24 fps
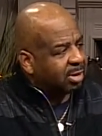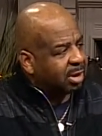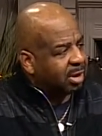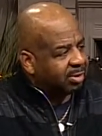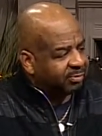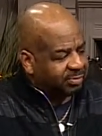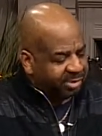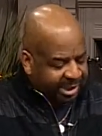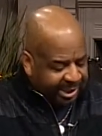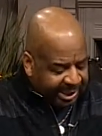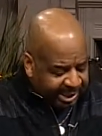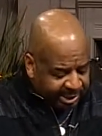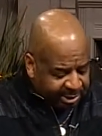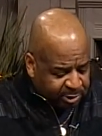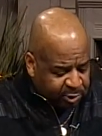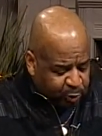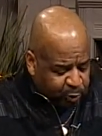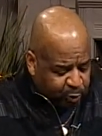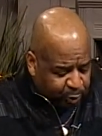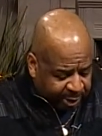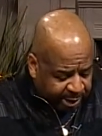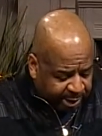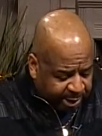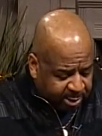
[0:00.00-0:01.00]
of mm. his
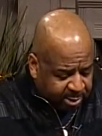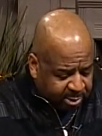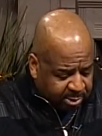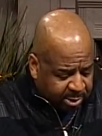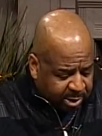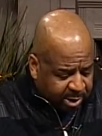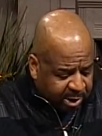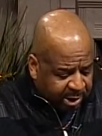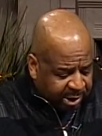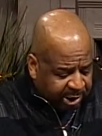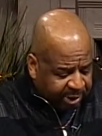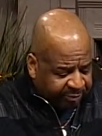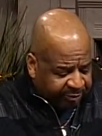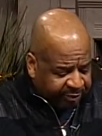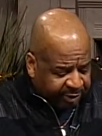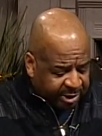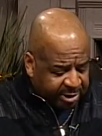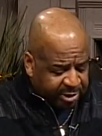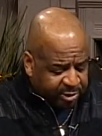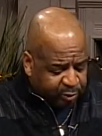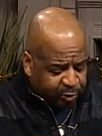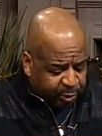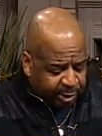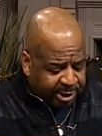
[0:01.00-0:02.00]
will, mm-hmm.
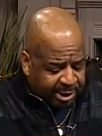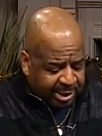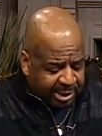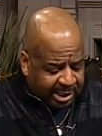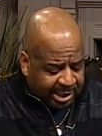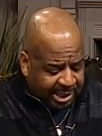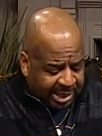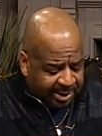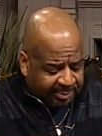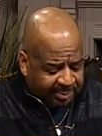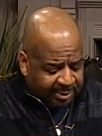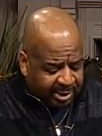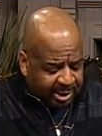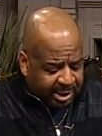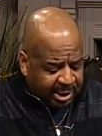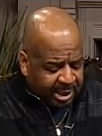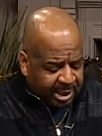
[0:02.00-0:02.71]
Ephesians 1 11,